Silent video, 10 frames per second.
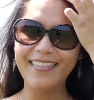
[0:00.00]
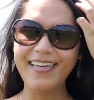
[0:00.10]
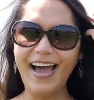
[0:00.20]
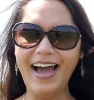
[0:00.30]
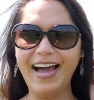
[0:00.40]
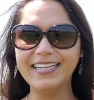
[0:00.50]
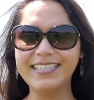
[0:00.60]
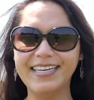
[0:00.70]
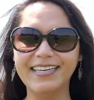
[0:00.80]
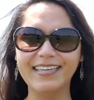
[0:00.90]

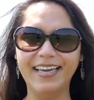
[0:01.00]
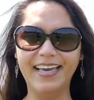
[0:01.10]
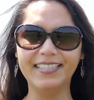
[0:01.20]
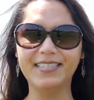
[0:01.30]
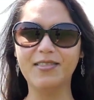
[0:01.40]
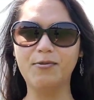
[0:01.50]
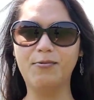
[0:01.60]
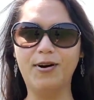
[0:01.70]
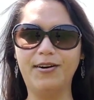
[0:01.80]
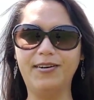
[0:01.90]
that is the
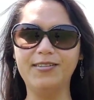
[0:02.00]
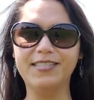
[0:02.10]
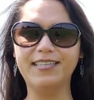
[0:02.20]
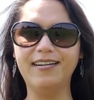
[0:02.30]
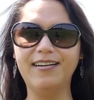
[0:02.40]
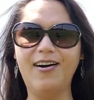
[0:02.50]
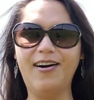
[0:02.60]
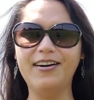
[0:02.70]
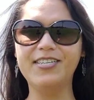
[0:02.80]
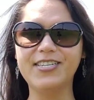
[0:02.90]
world's
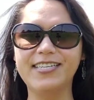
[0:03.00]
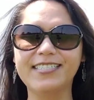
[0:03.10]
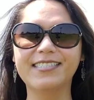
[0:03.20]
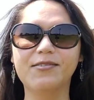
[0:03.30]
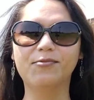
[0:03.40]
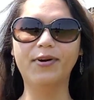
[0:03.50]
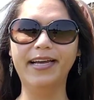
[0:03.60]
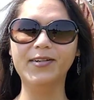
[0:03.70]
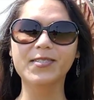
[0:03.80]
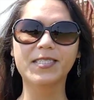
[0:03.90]
largest
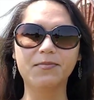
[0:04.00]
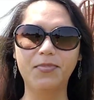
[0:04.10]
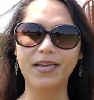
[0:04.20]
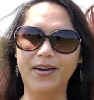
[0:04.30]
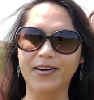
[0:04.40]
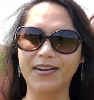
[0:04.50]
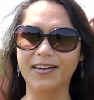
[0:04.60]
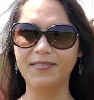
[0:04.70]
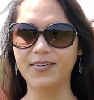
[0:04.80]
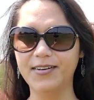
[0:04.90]
rail splitter
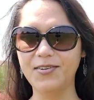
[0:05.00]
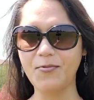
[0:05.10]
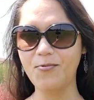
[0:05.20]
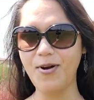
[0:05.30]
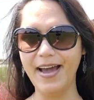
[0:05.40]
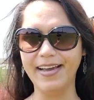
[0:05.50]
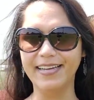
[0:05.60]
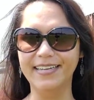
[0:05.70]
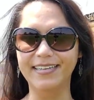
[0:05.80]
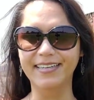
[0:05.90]
covered
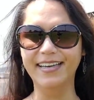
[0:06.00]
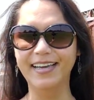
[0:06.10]
wagon